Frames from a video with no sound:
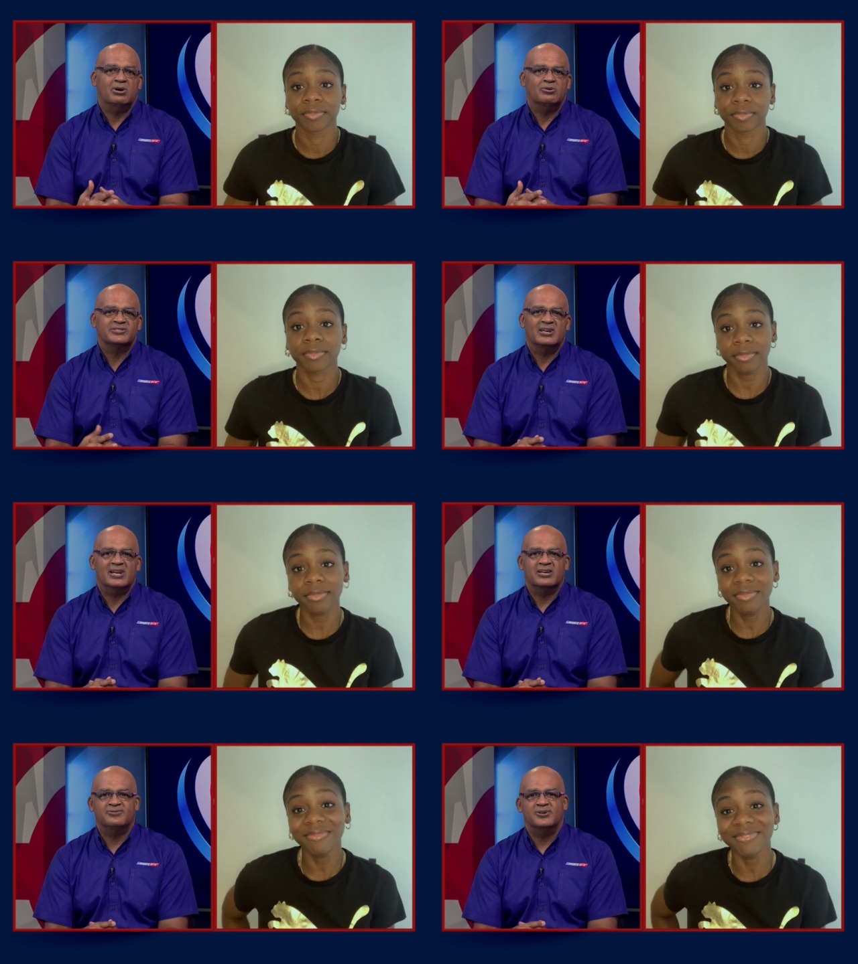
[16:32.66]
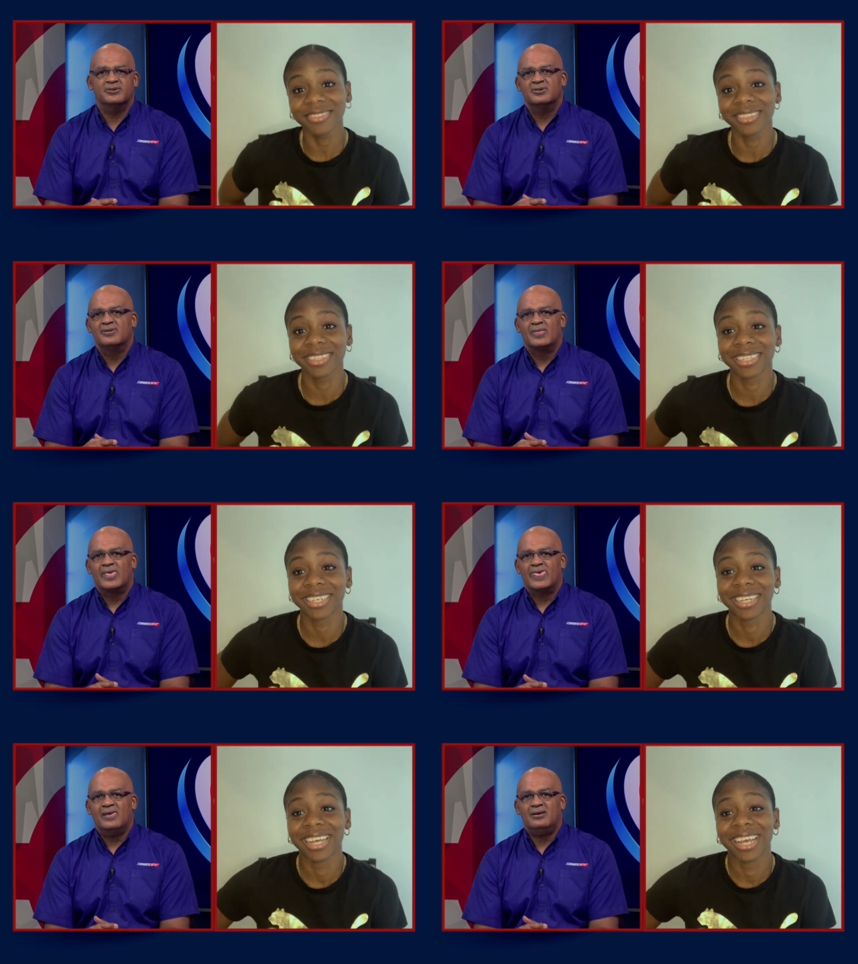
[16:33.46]
Speaker 1: was that like for you?
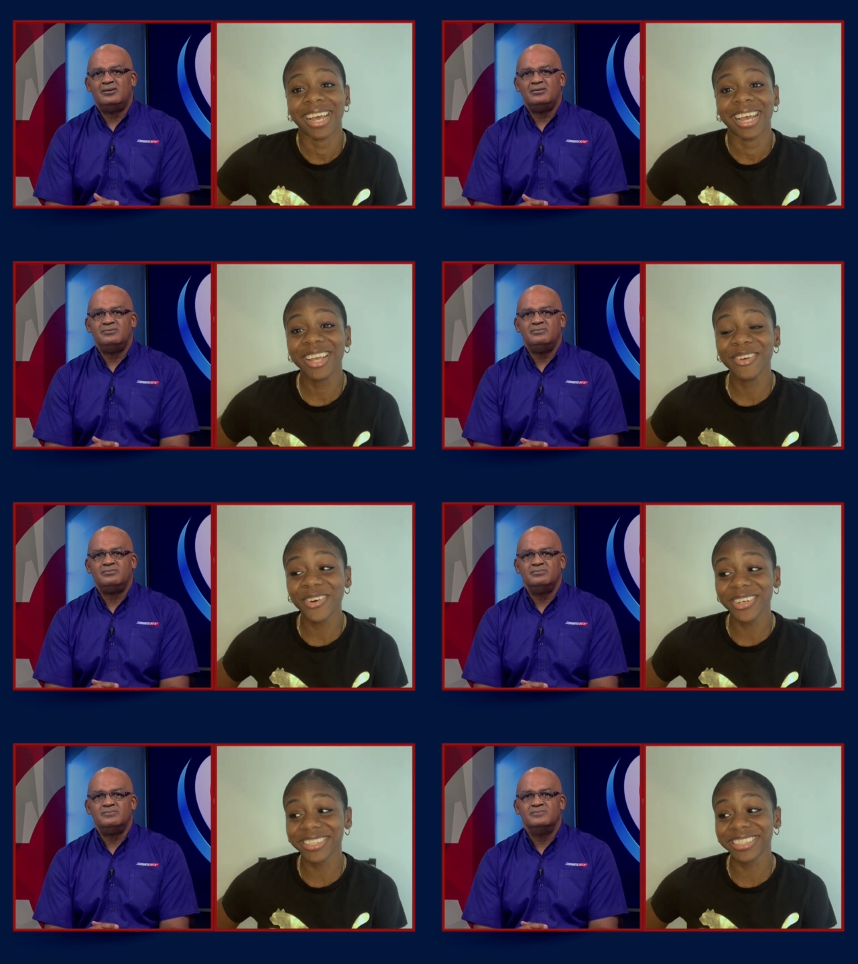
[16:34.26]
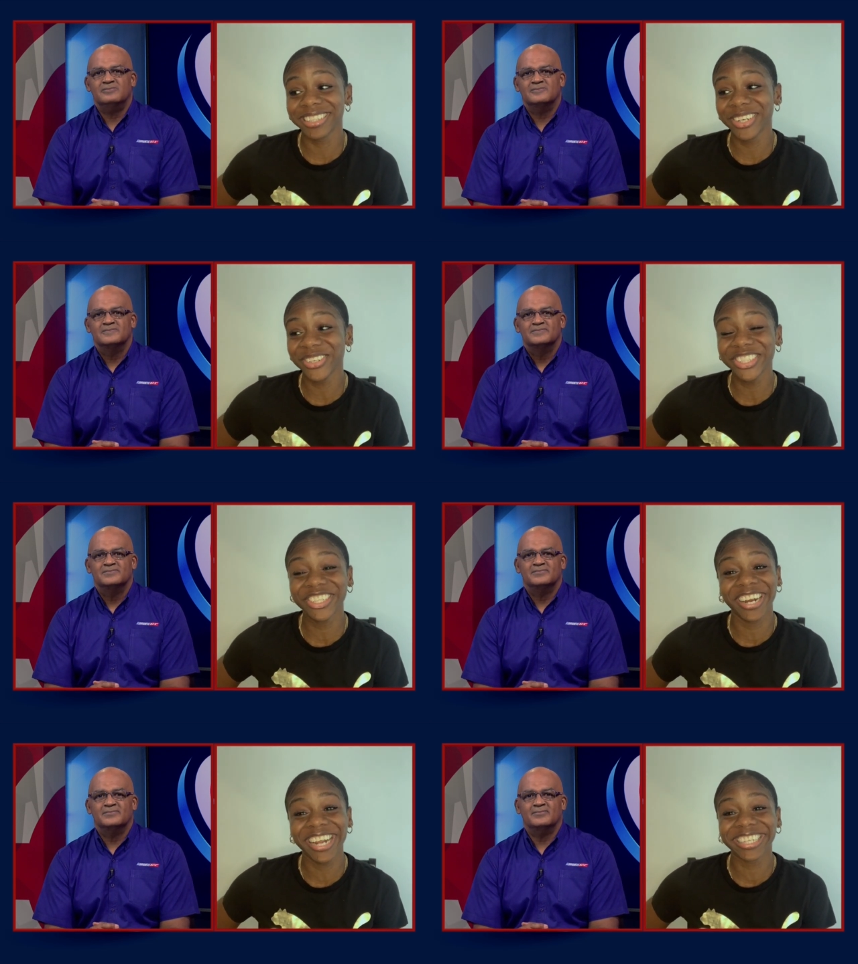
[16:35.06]
Speaker 2: It was it was
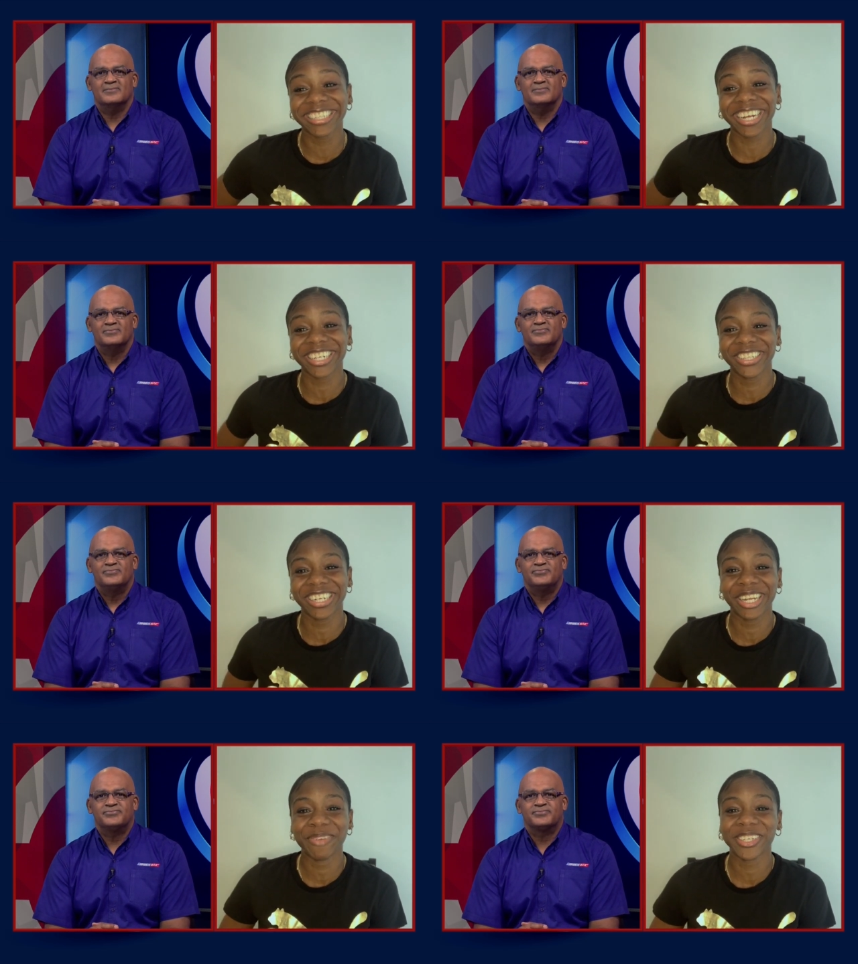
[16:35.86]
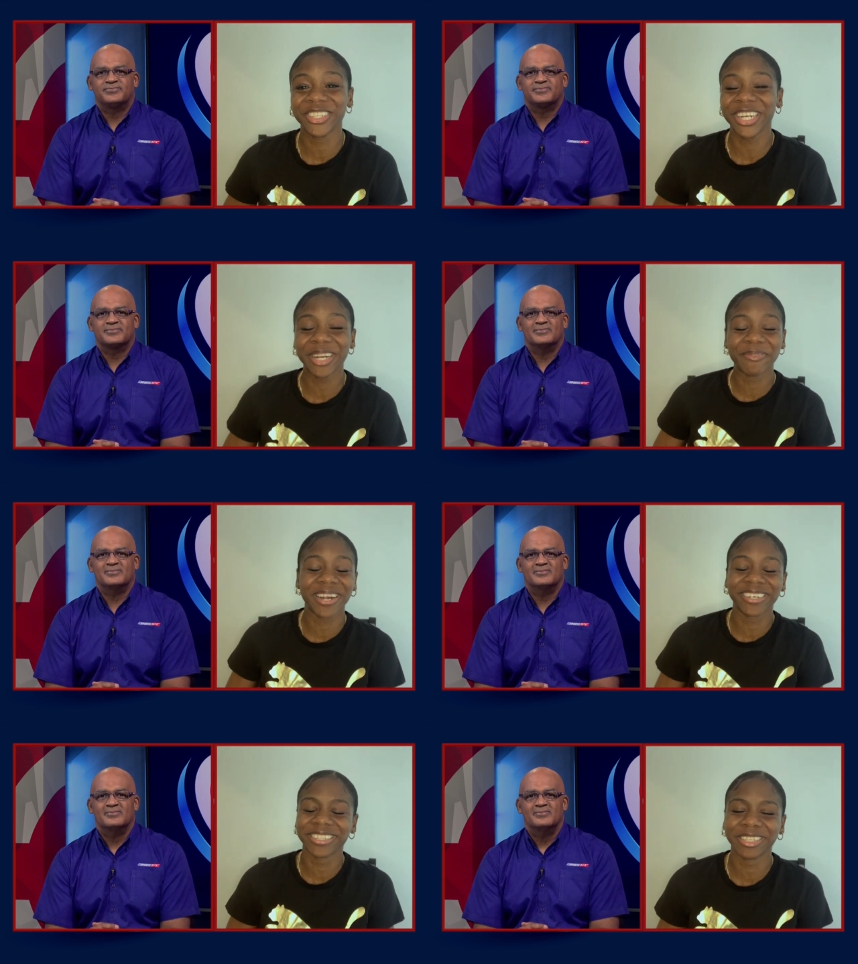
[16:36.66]
great actually. My training
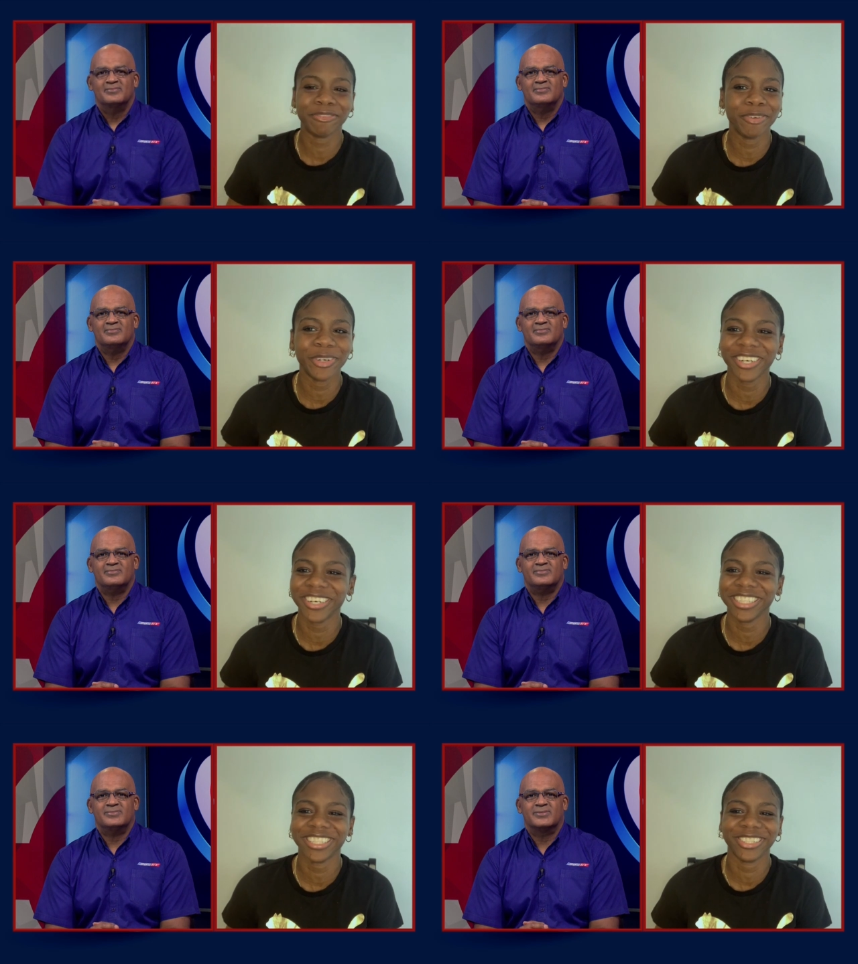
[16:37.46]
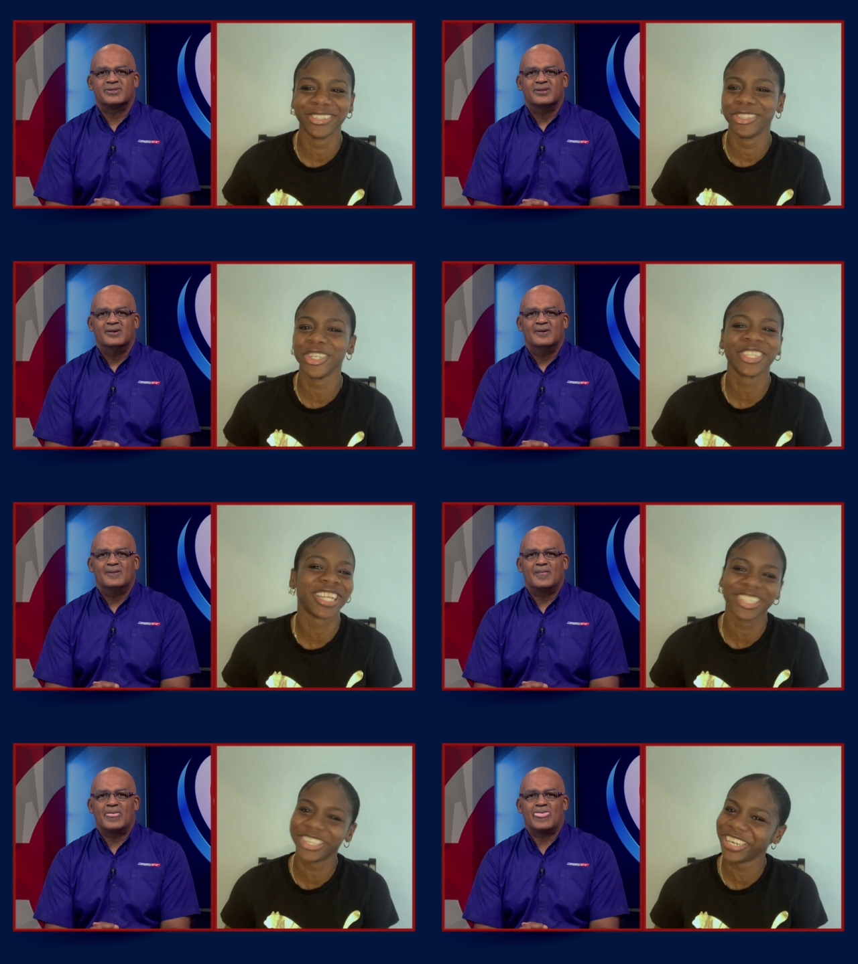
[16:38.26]
partner Ivona is just
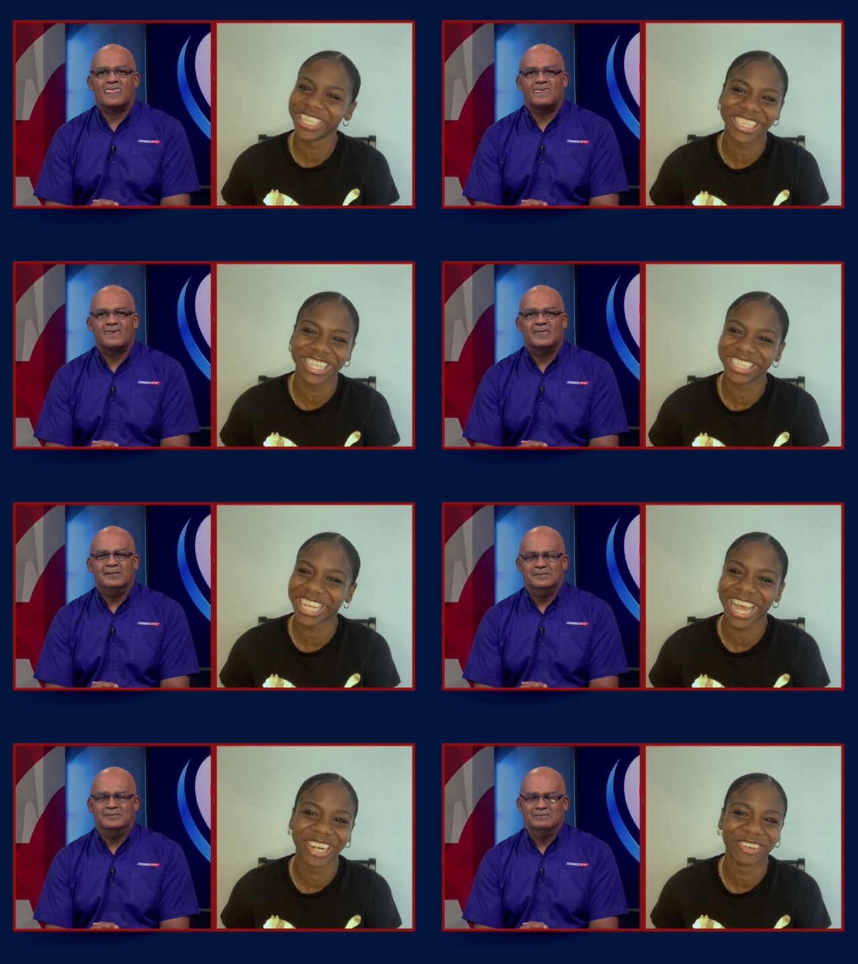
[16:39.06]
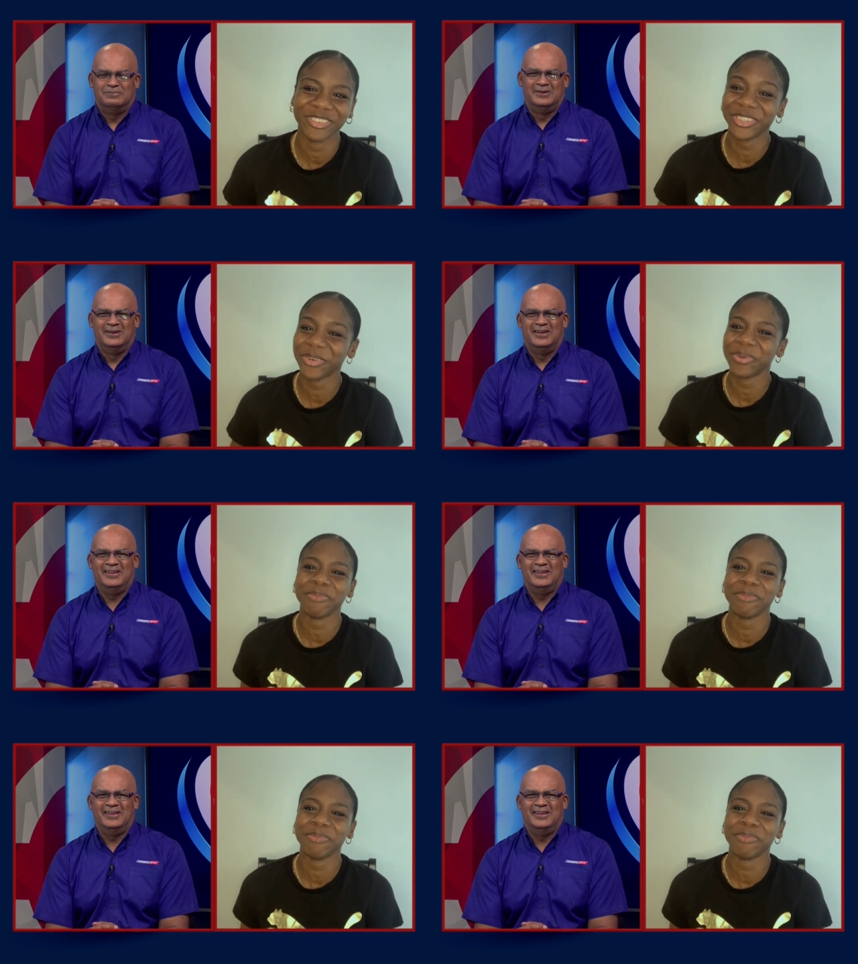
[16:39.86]
as crazy as I am, so we